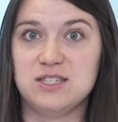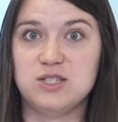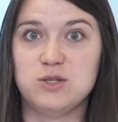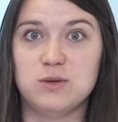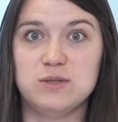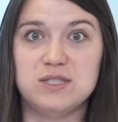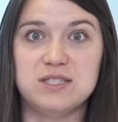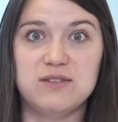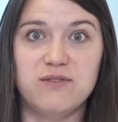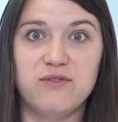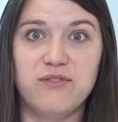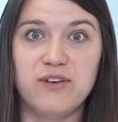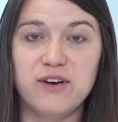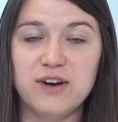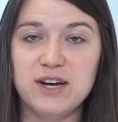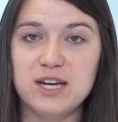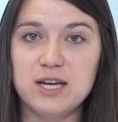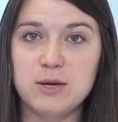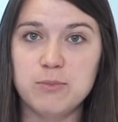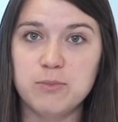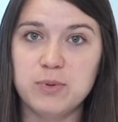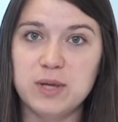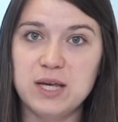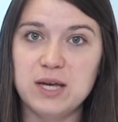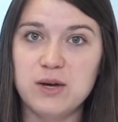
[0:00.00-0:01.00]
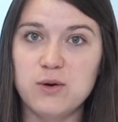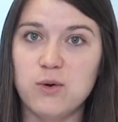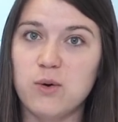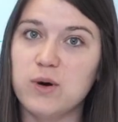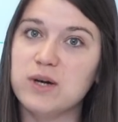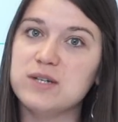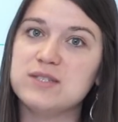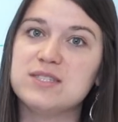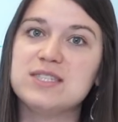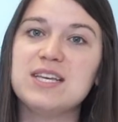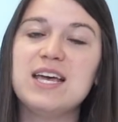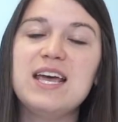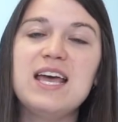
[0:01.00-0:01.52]
So it's a very complete
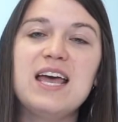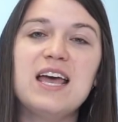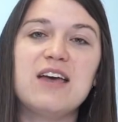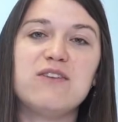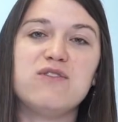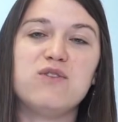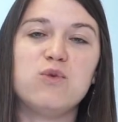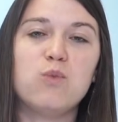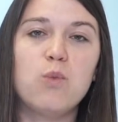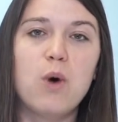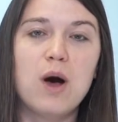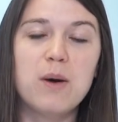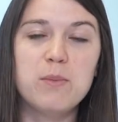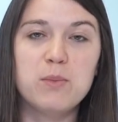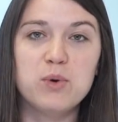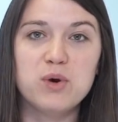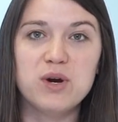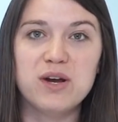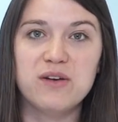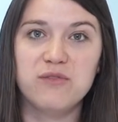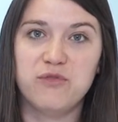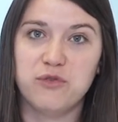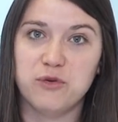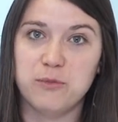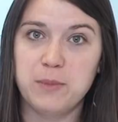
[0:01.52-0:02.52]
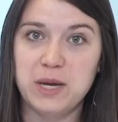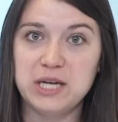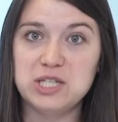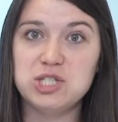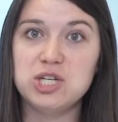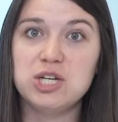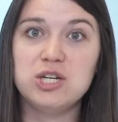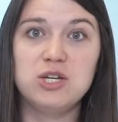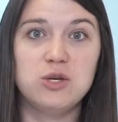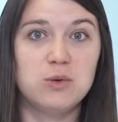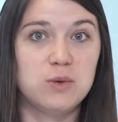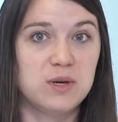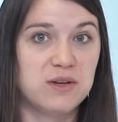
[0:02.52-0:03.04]
course. If you want more
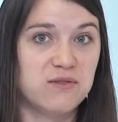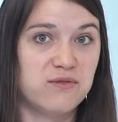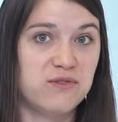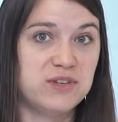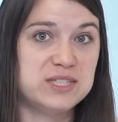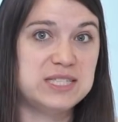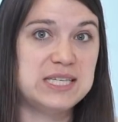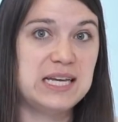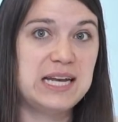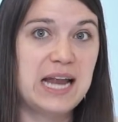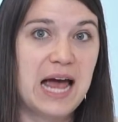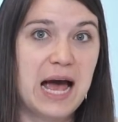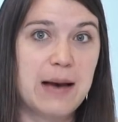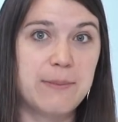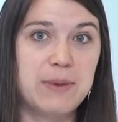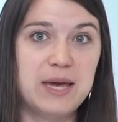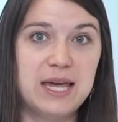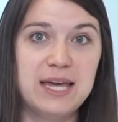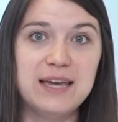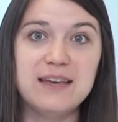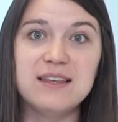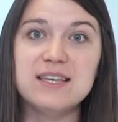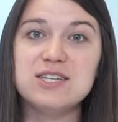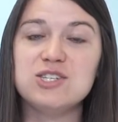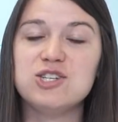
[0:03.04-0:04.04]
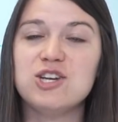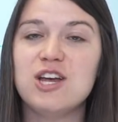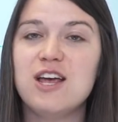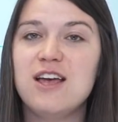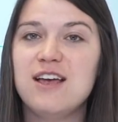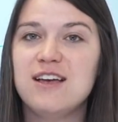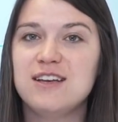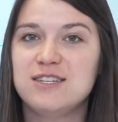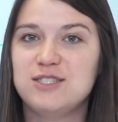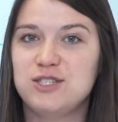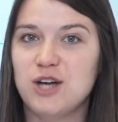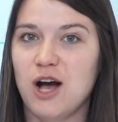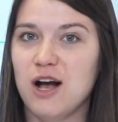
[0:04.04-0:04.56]
information, you can visit
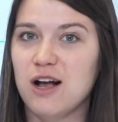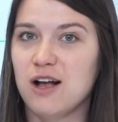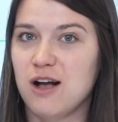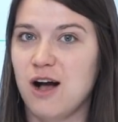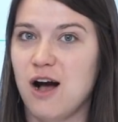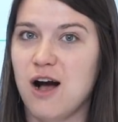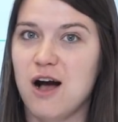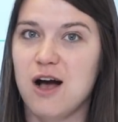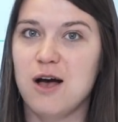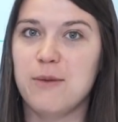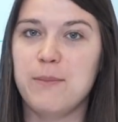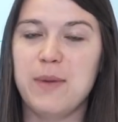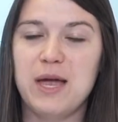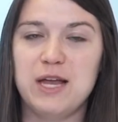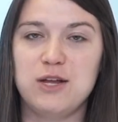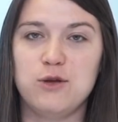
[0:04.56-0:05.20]
abbaenglish.com,